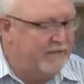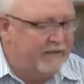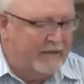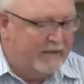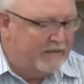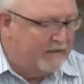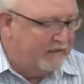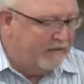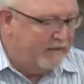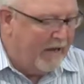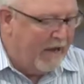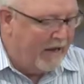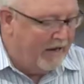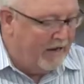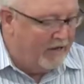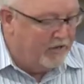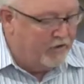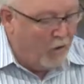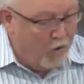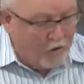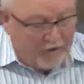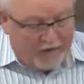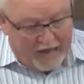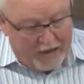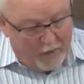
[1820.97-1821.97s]
This is not us.
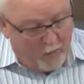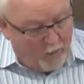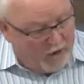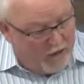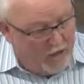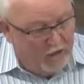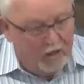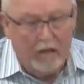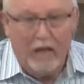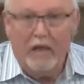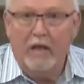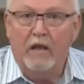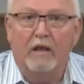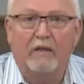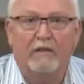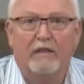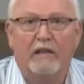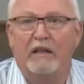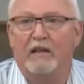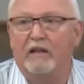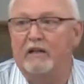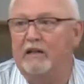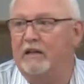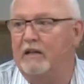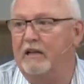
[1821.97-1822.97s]
Okay, well,
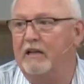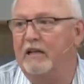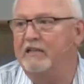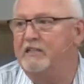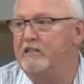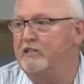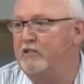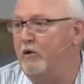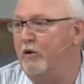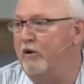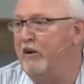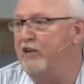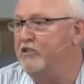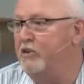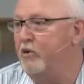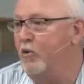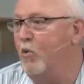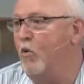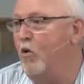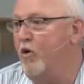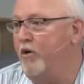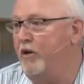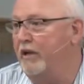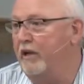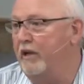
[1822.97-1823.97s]
then listen to it as a
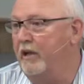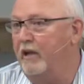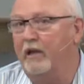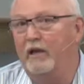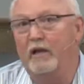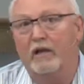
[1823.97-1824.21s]
warning